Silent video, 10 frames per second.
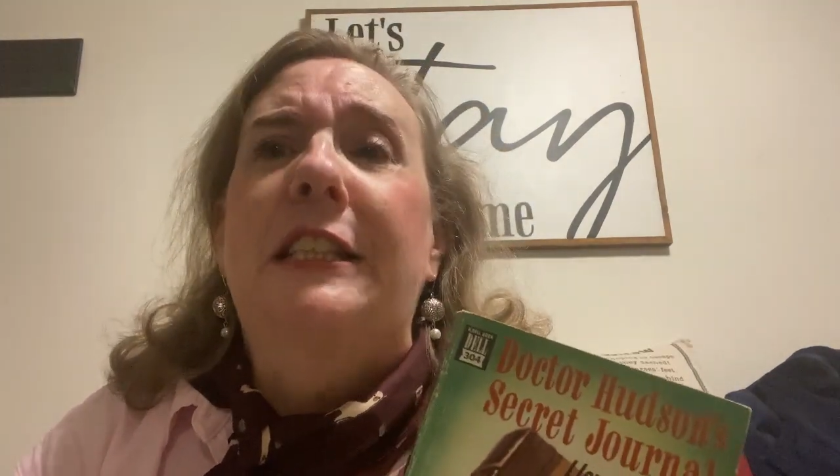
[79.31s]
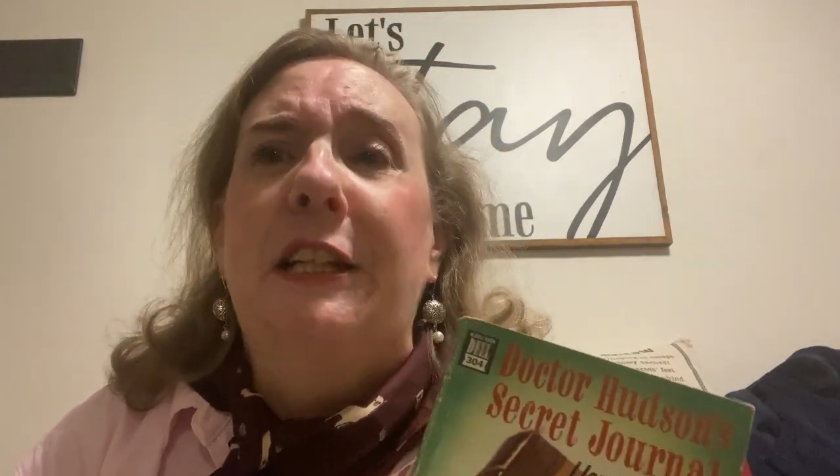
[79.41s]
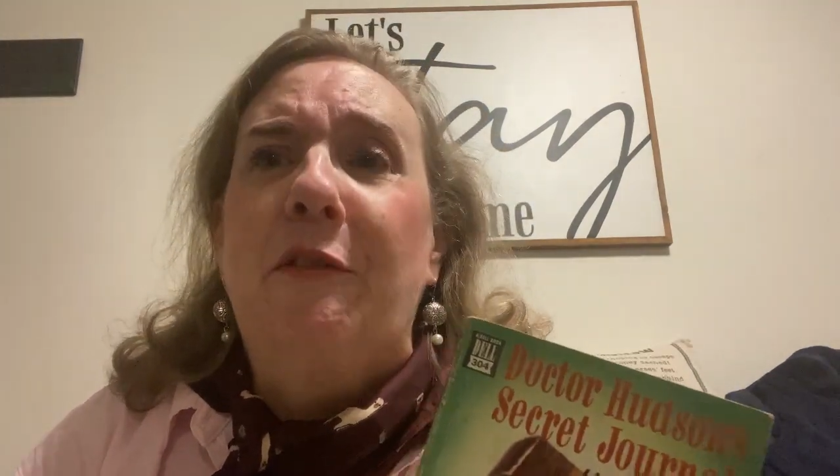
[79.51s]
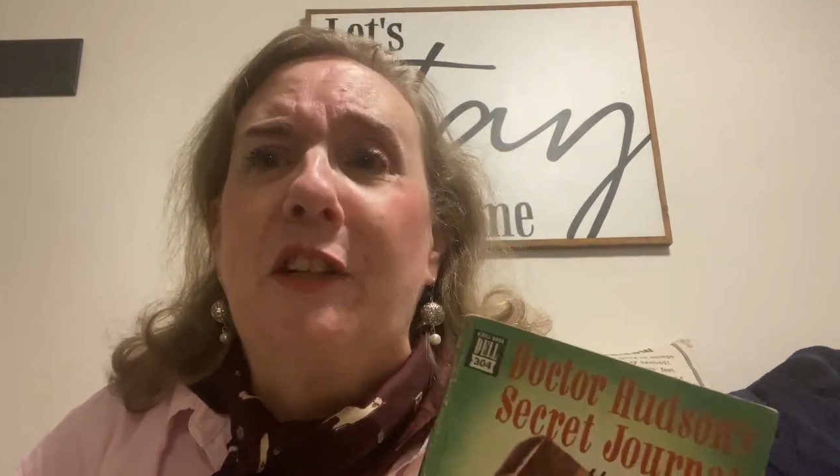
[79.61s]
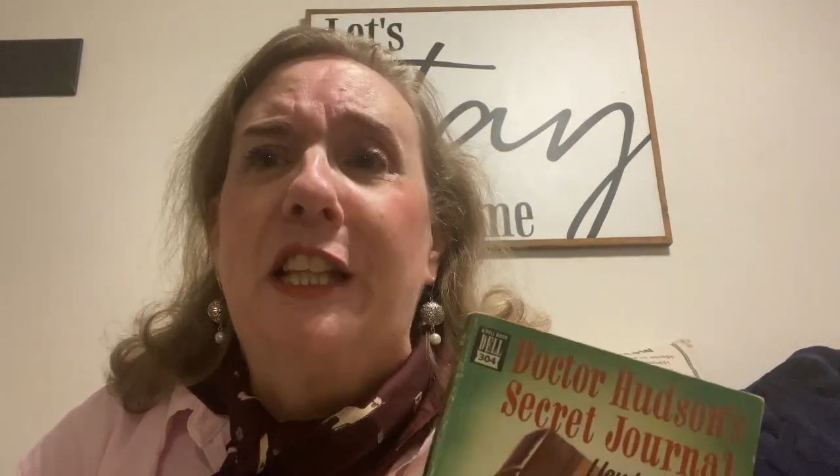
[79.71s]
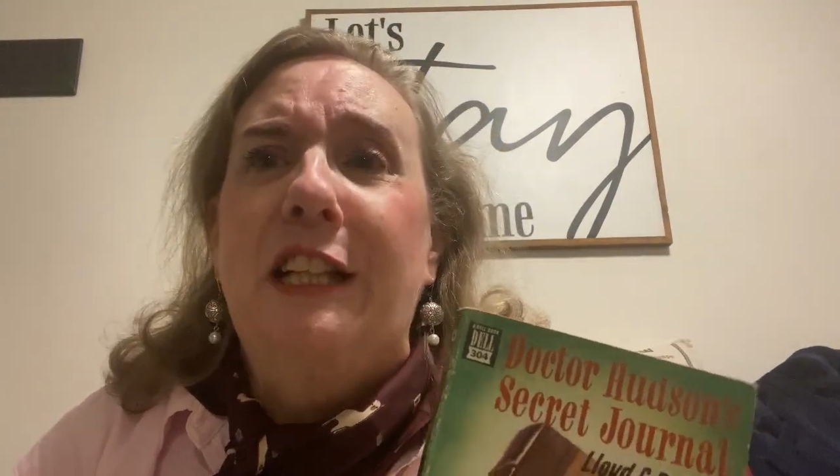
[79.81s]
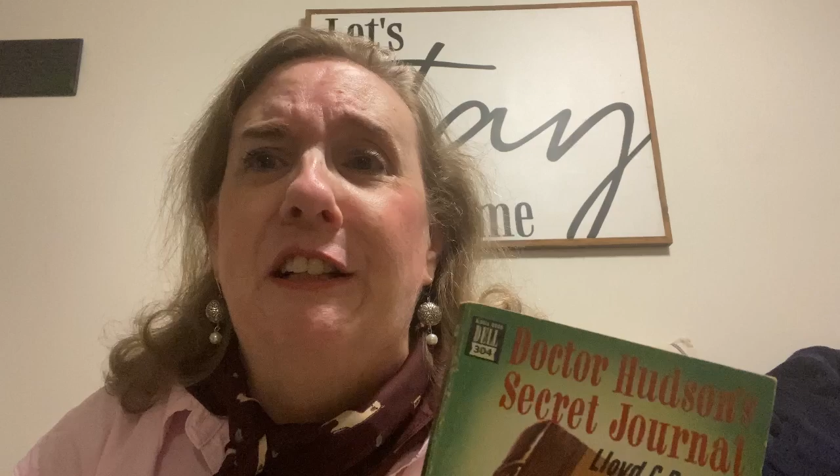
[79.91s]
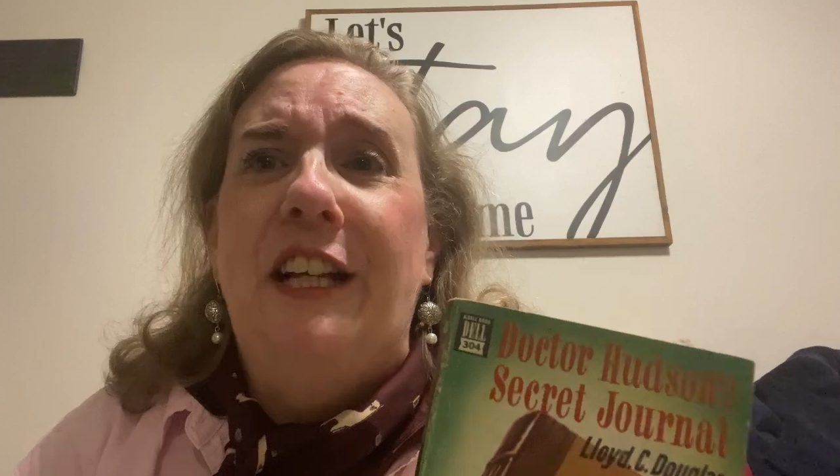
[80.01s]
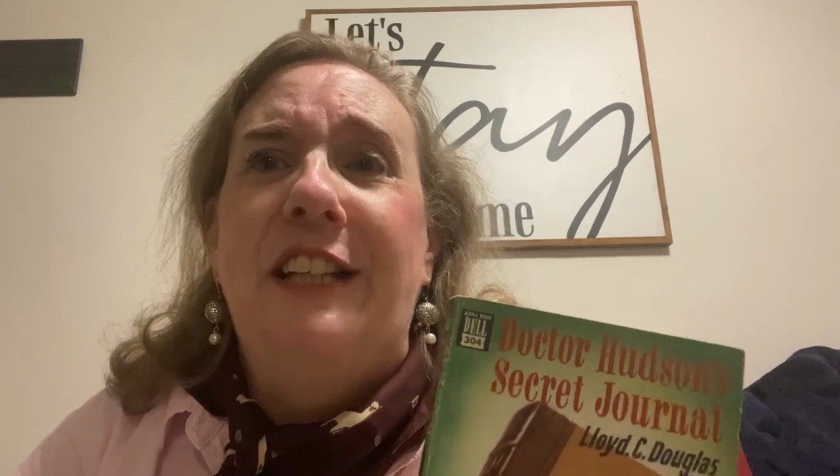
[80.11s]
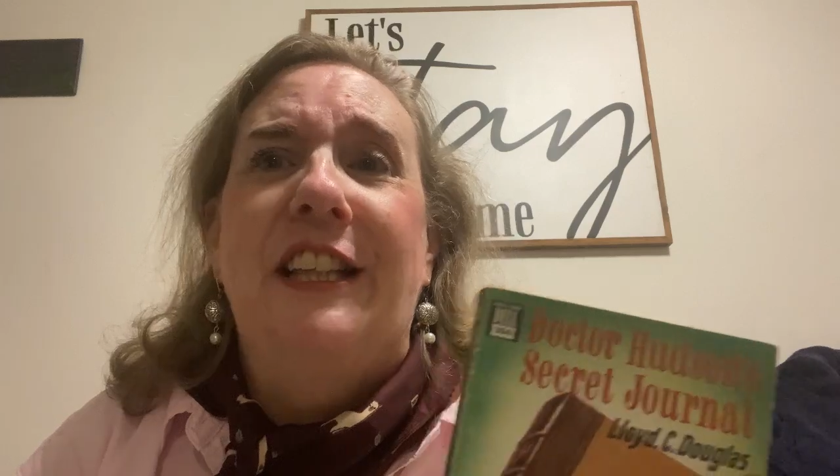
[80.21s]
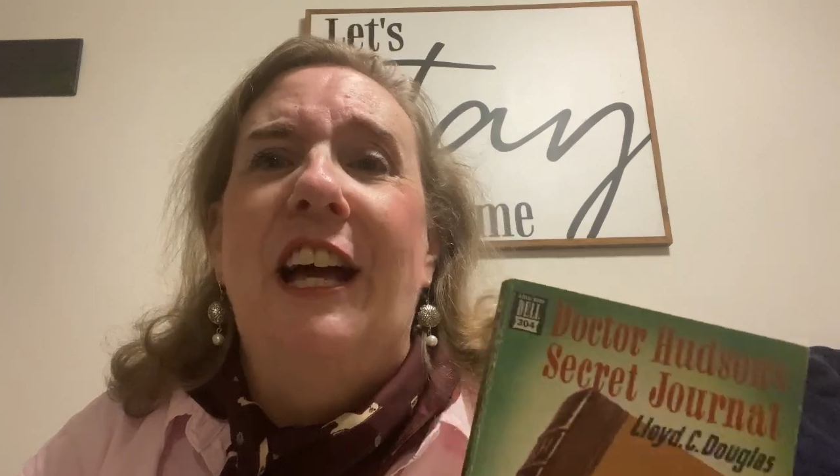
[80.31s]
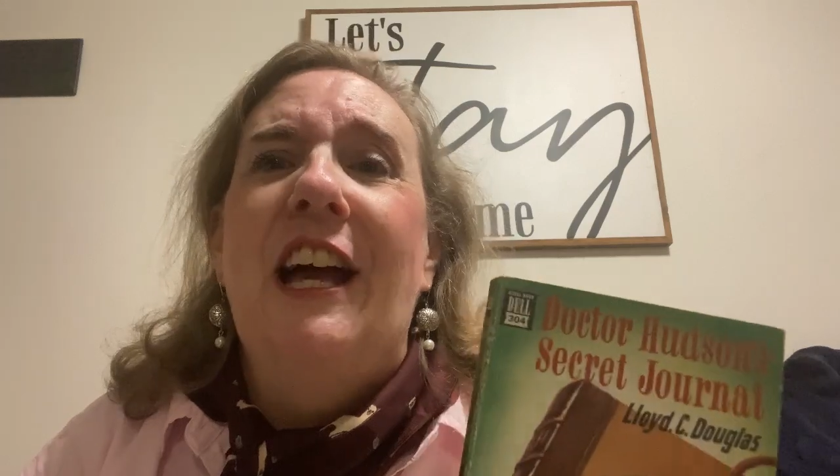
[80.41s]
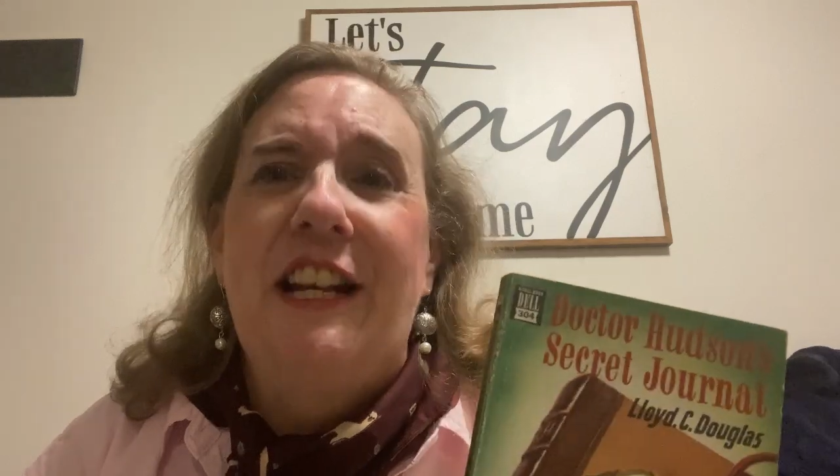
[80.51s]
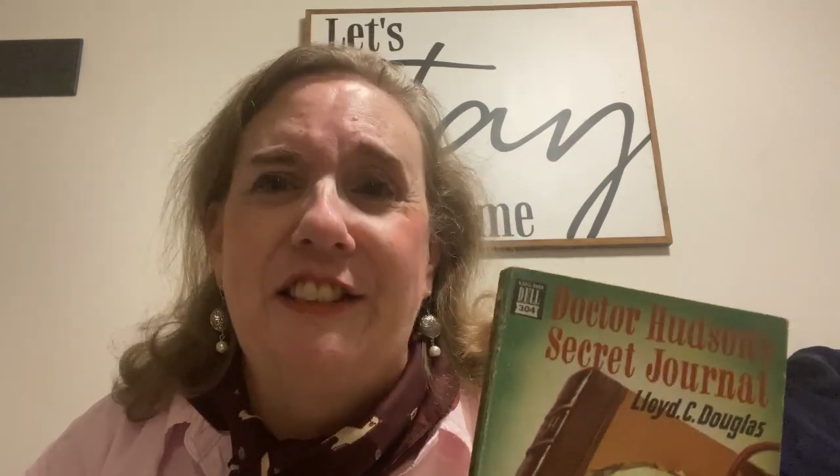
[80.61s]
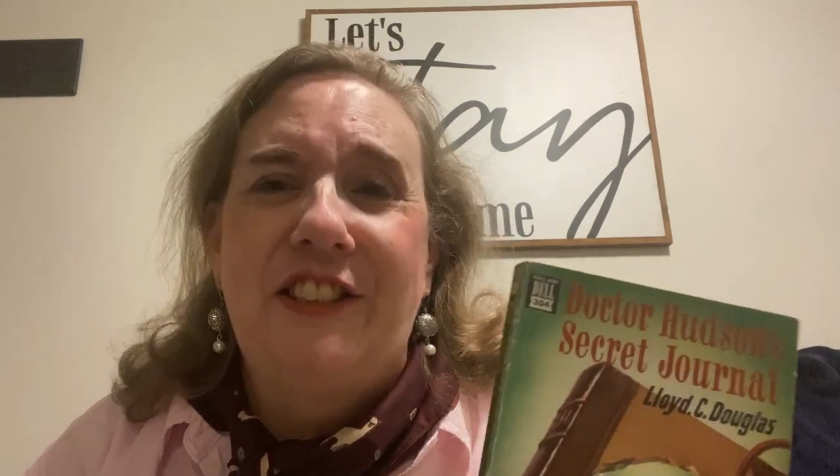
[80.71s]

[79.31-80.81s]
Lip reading: and everything like that.